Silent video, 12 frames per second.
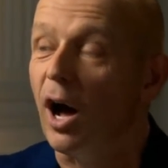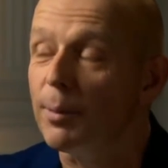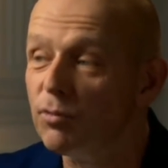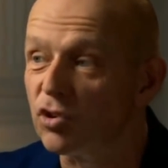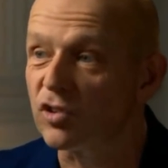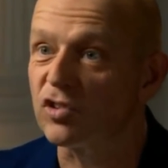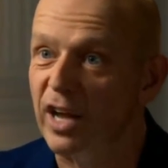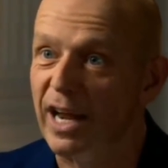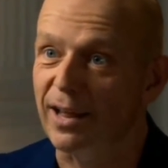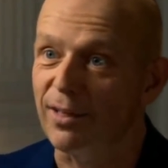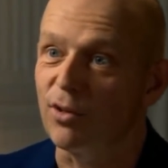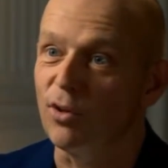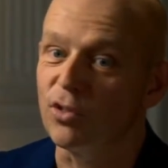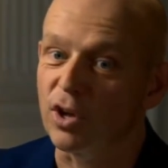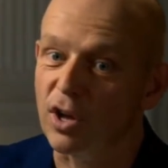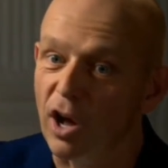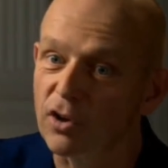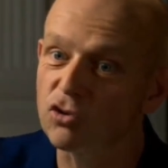I'm just saying that the
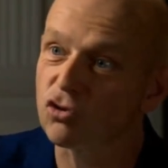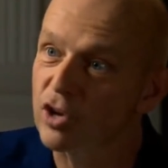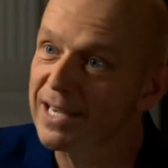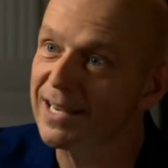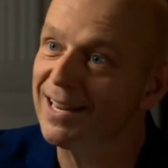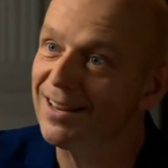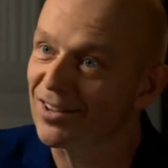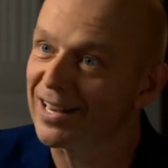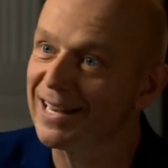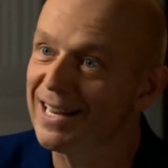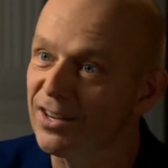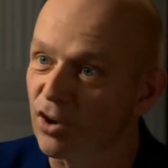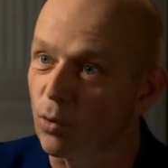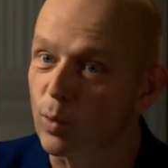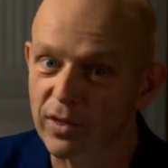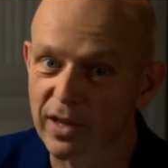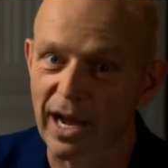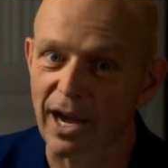country needs a leader
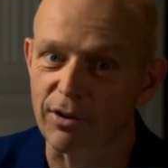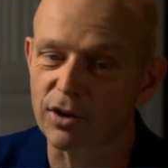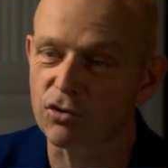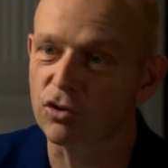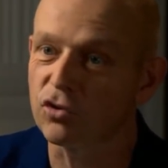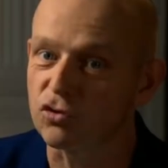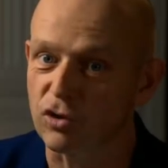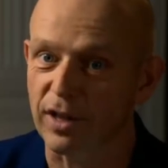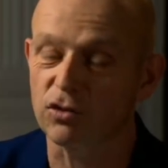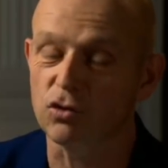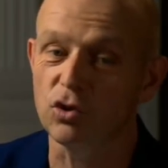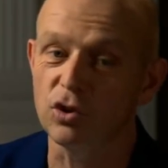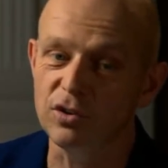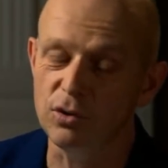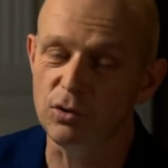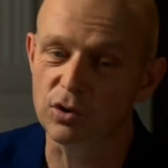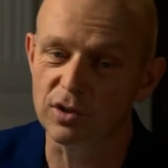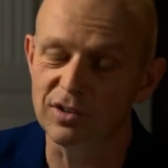with character and strengths who can
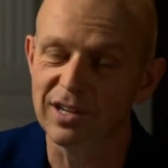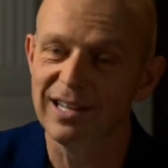who can